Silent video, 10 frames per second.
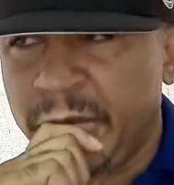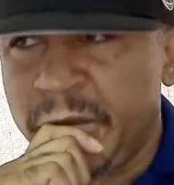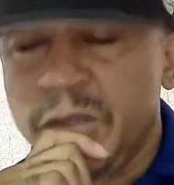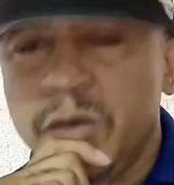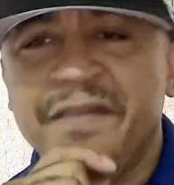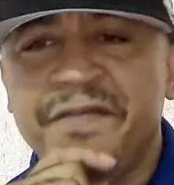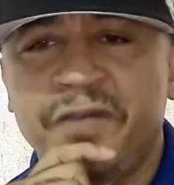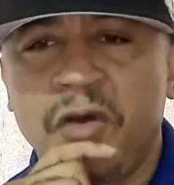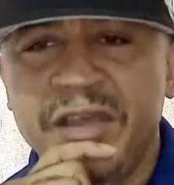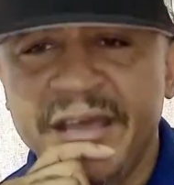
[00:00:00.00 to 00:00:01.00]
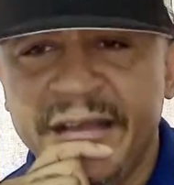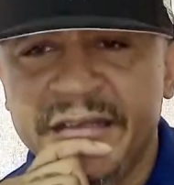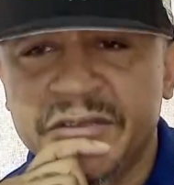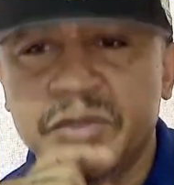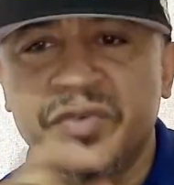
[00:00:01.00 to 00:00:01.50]
You have 4
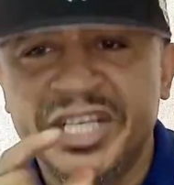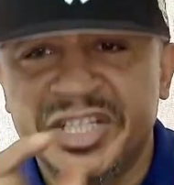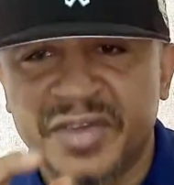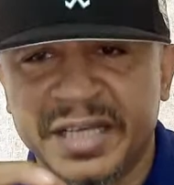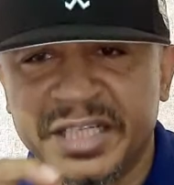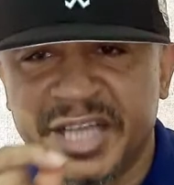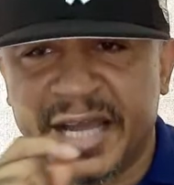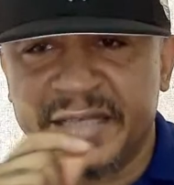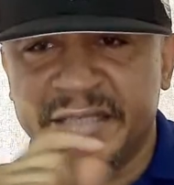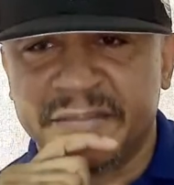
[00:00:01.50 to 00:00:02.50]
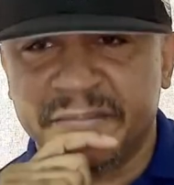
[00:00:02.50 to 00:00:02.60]
years to re-strategize.